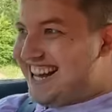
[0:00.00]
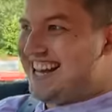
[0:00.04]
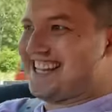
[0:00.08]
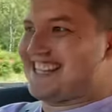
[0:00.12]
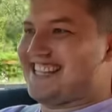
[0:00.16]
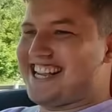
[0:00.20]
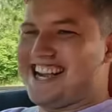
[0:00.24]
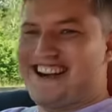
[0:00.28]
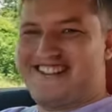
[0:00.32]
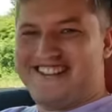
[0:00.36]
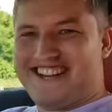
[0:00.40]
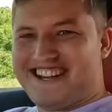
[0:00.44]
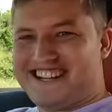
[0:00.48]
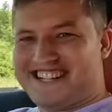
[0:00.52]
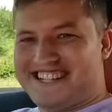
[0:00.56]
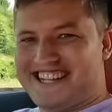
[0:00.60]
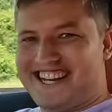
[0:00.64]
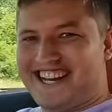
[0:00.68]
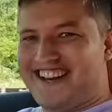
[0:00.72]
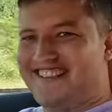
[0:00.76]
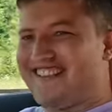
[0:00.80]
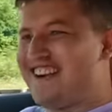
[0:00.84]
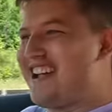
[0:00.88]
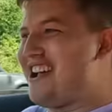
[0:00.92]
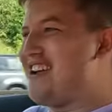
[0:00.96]
That's how we
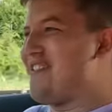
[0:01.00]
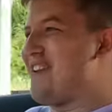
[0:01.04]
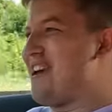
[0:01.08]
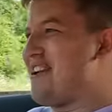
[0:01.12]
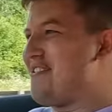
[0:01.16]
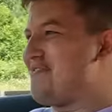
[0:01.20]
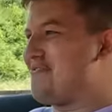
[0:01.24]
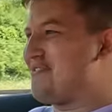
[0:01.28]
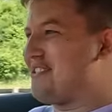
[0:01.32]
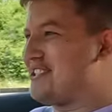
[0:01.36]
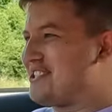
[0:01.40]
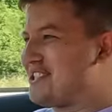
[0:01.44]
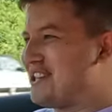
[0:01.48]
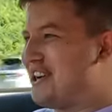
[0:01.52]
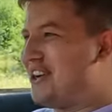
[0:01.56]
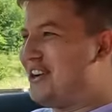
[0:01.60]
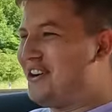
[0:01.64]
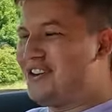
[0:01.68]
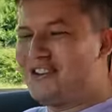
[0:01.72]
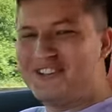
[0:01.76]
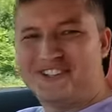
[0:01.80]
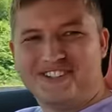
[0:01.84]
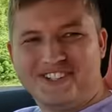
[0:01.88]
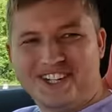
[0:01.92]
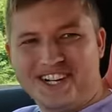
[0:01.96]
accelerate away from the
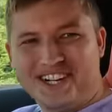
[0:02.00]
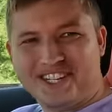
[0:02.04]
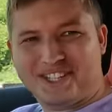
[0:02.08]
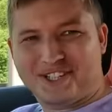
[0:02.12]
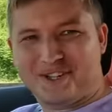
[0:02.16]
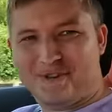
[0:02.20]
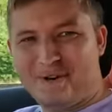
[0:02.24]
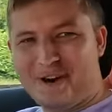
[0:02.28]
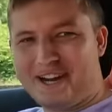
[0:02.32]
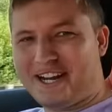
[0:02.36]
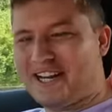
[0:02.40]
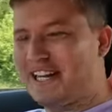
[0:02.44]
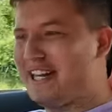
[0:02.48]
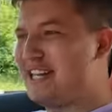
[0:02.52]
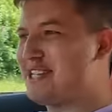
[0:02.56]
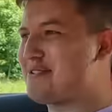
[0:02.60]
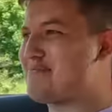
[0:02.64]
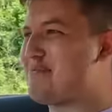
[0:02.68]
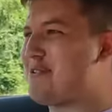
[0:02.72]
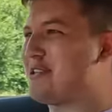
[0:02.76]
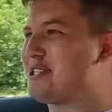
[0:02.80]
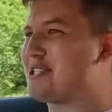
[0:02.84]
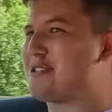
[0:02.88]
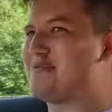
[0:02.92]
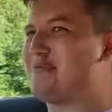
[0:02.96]
toll as quickly
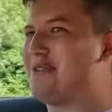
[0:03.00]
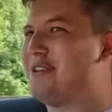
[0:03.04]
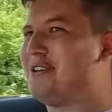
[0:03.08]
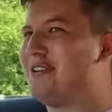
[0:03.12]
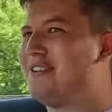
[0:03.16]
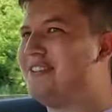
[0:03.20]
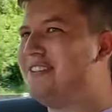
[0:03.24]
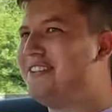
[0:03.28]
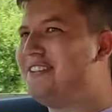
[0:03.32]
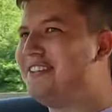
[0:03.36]
as possible.